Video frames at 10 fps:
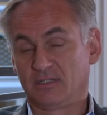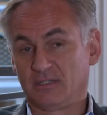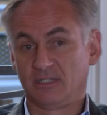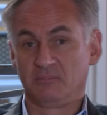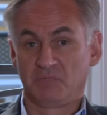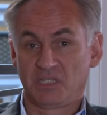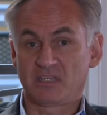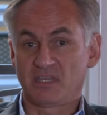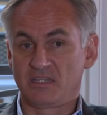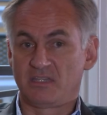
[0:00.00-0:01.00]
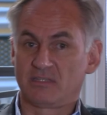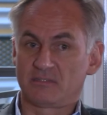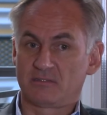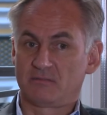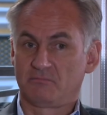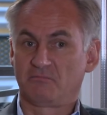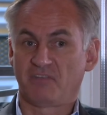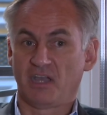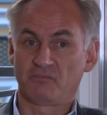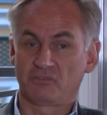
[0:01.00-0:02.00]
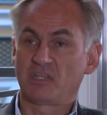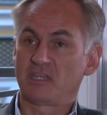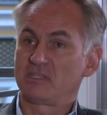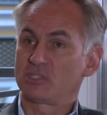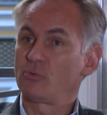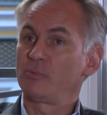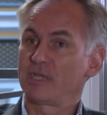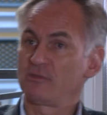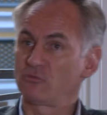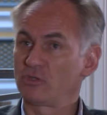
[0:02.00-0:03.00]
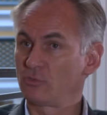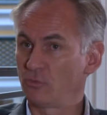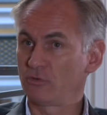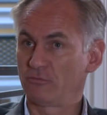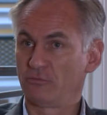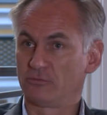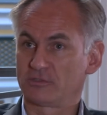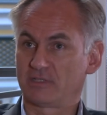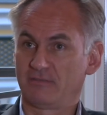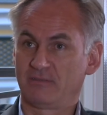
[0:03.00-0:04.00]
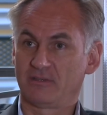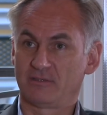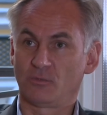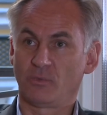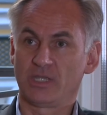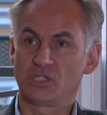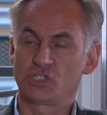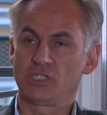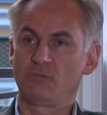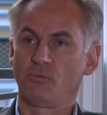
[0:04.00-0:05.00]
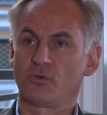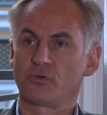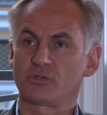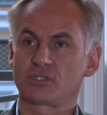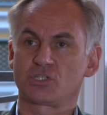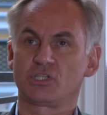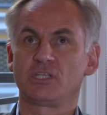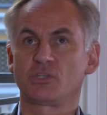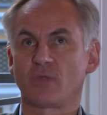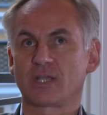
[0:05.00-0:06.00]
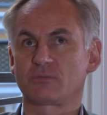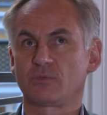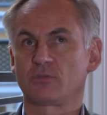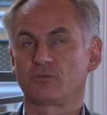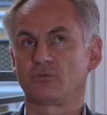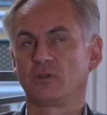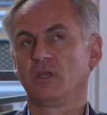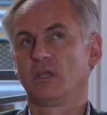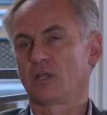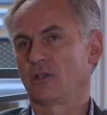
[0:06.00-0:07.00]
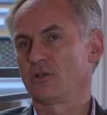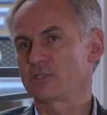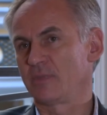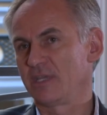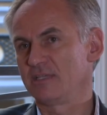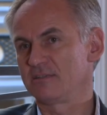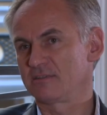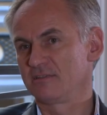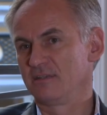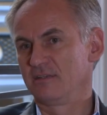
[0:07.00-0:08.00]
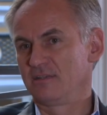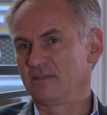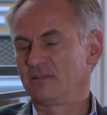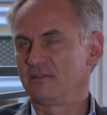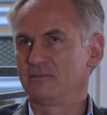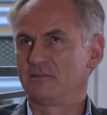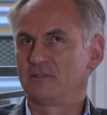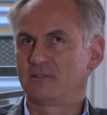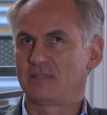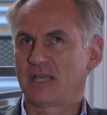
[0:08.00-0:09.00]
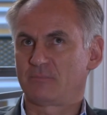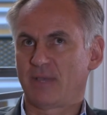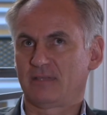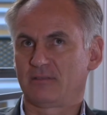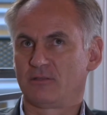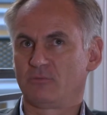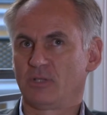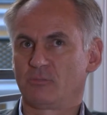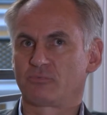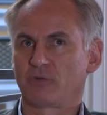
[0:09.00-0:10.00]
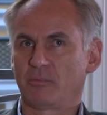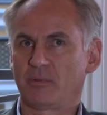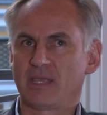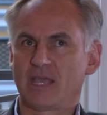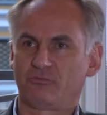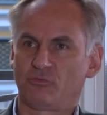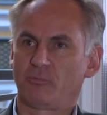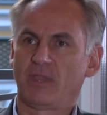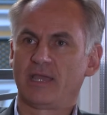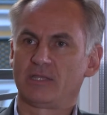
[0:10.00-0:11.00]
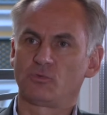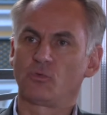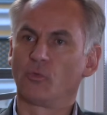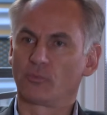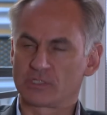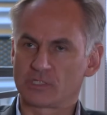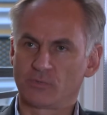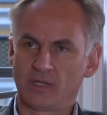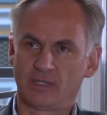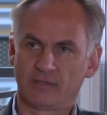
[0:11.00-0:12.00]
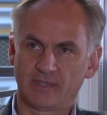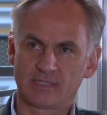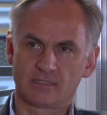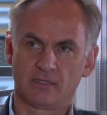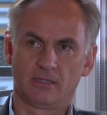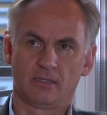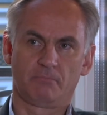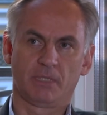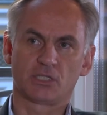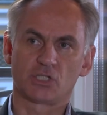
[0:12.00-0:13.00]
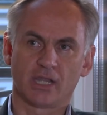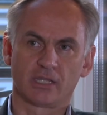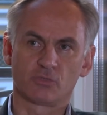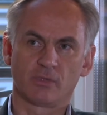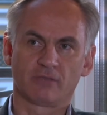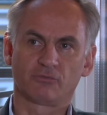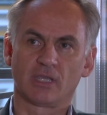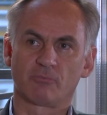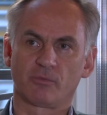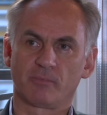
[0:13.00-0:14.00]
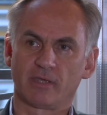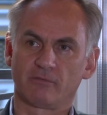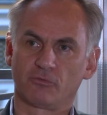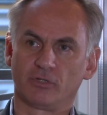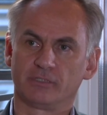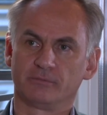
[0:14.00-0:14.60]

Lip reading: in 10 years, 5 to 10 years, she will be entering the workforce. And the way she works, she interacts with her classmates, you know, that pattern will probably have to apply to corporates as well. And that's a big challenge. We have to get prepared for it.